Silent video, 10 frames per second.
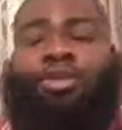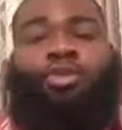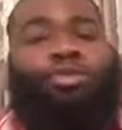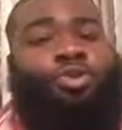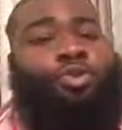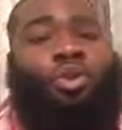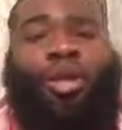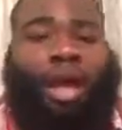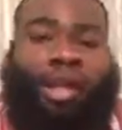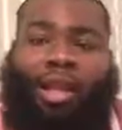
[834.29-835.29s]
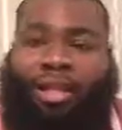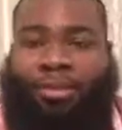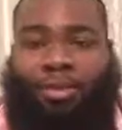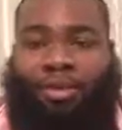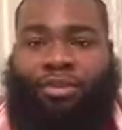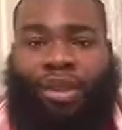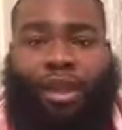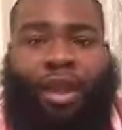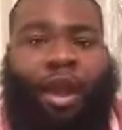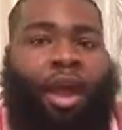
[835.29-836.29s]
YouTube would not let us be
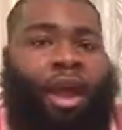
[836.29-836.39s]
great.